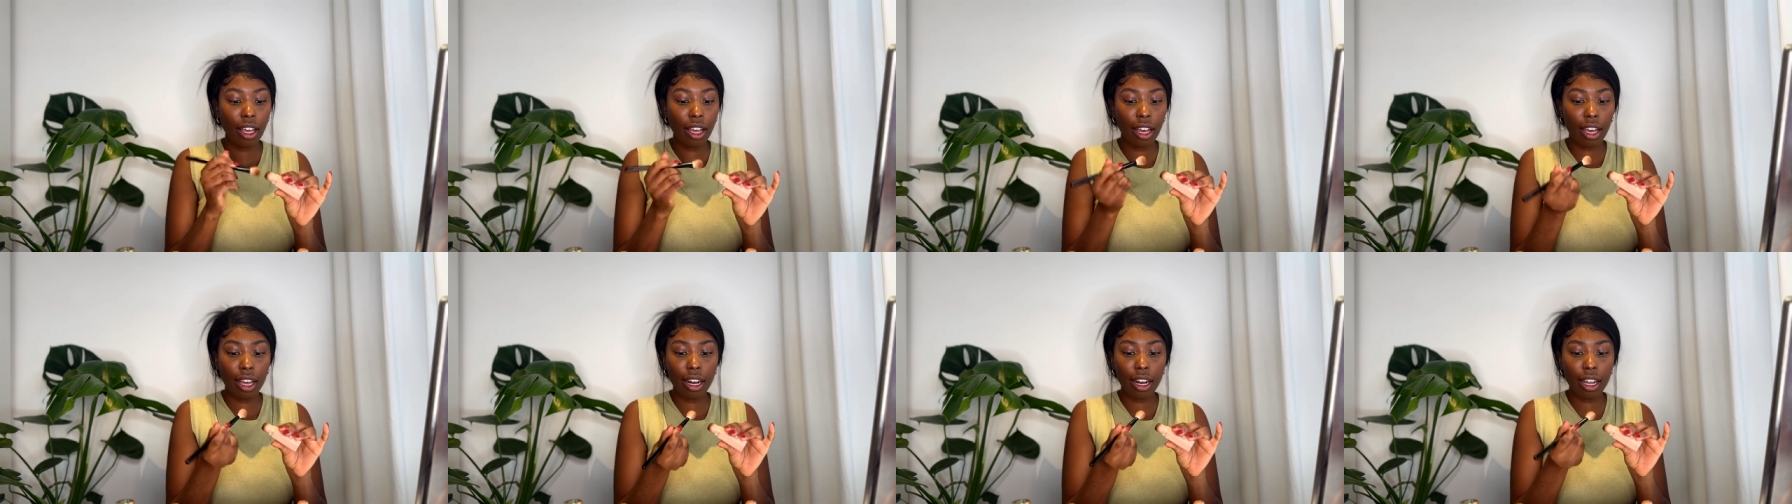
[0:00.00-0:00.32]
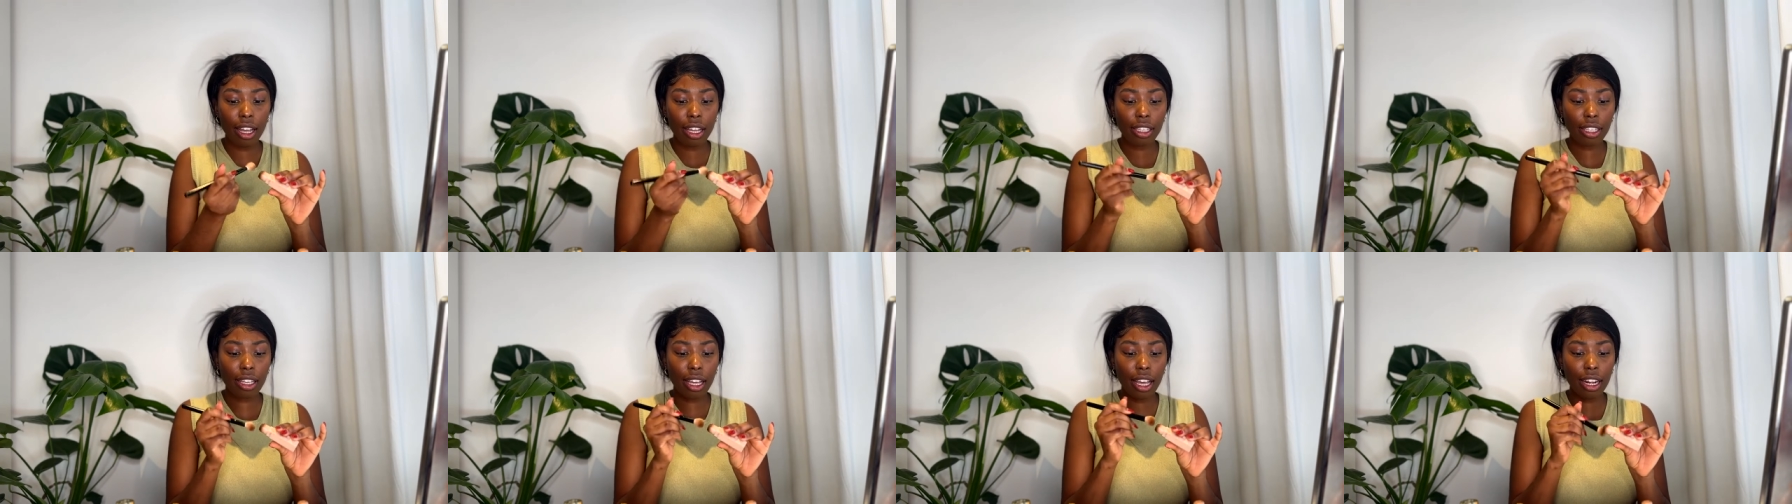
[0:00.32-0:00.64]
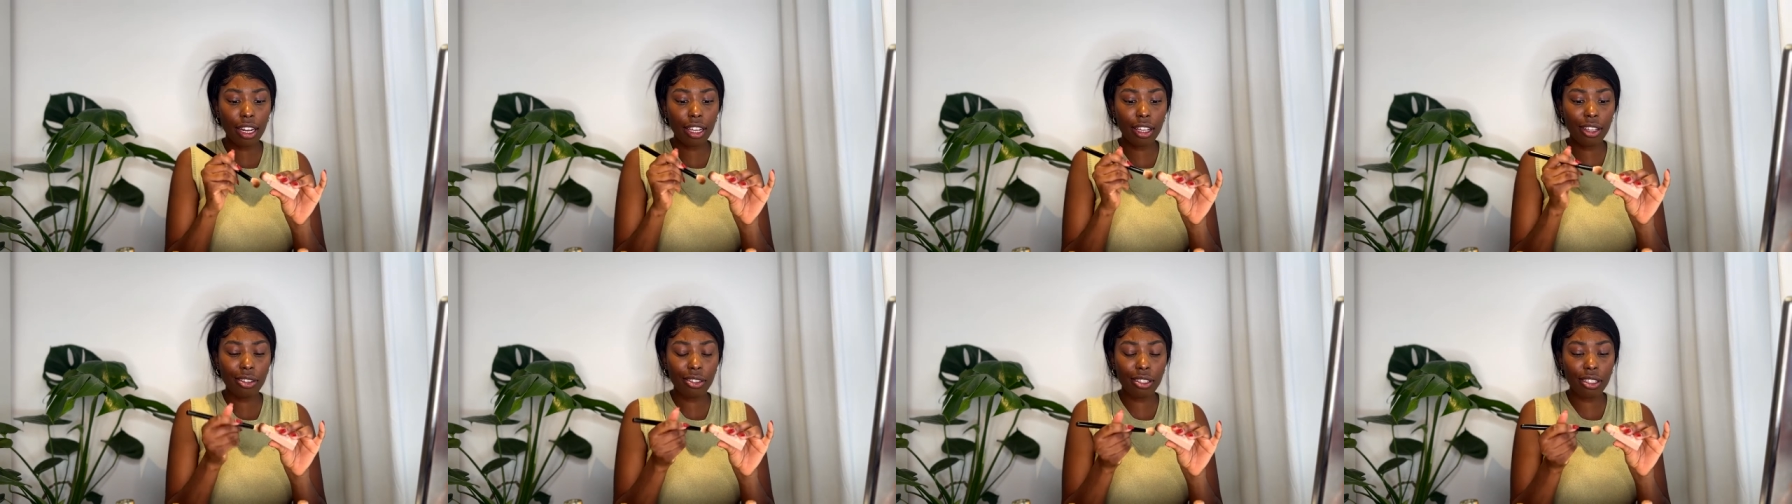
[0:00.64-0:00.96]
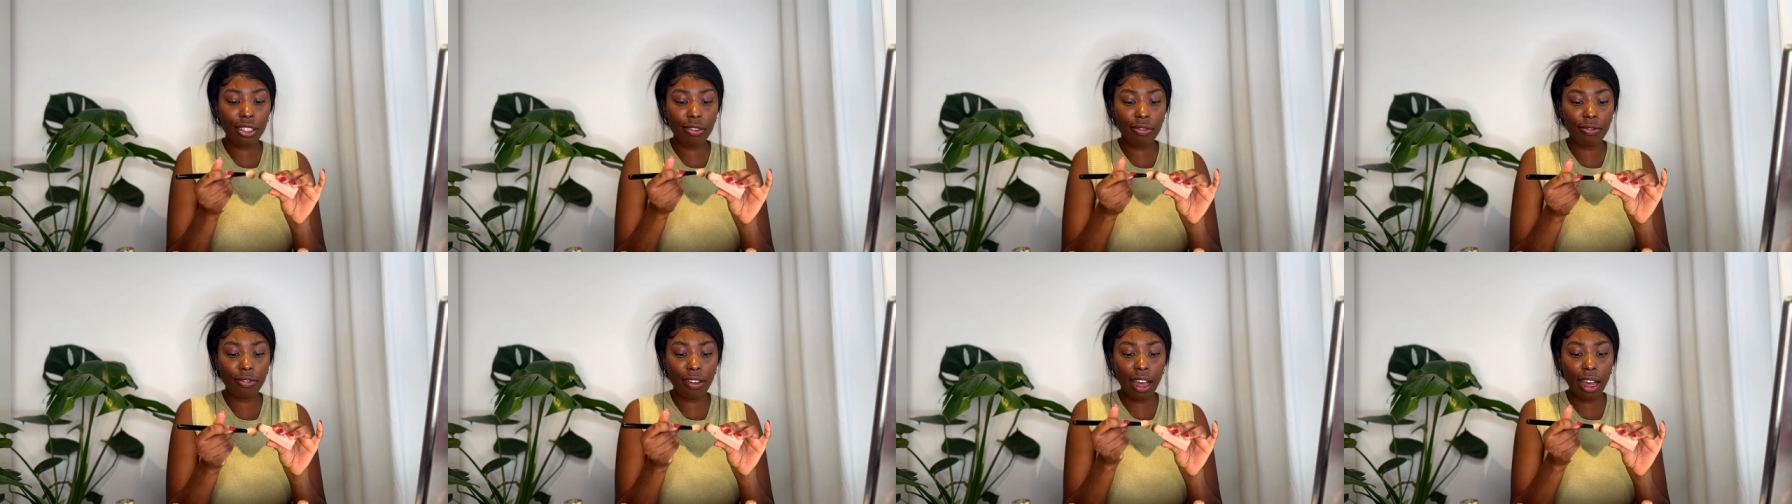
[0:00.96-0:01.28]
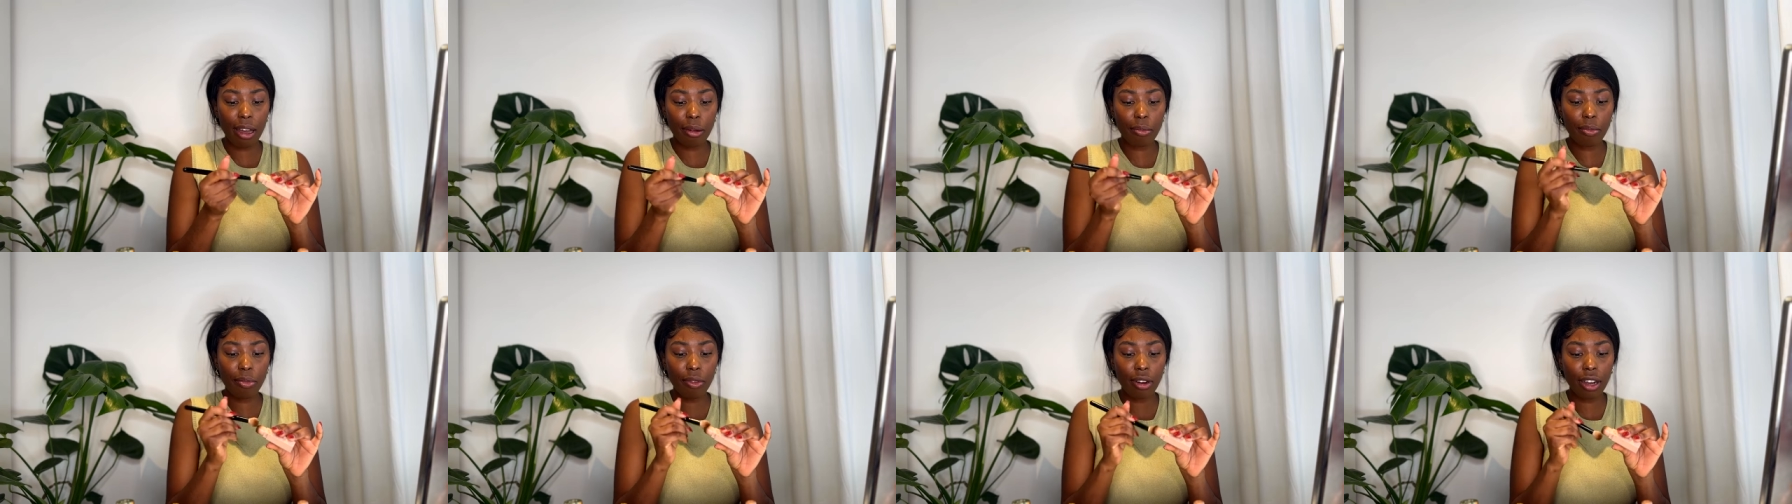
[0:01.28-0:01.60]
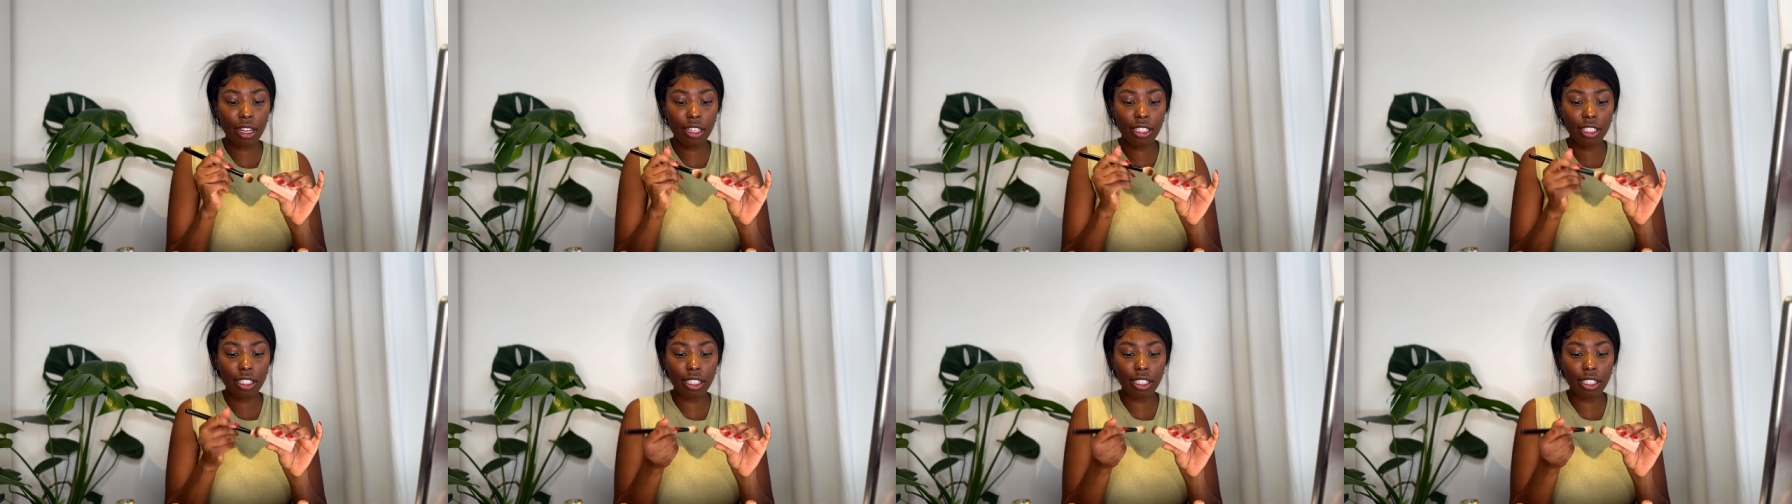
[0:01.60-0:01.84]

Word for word: And I kind of use the fat brush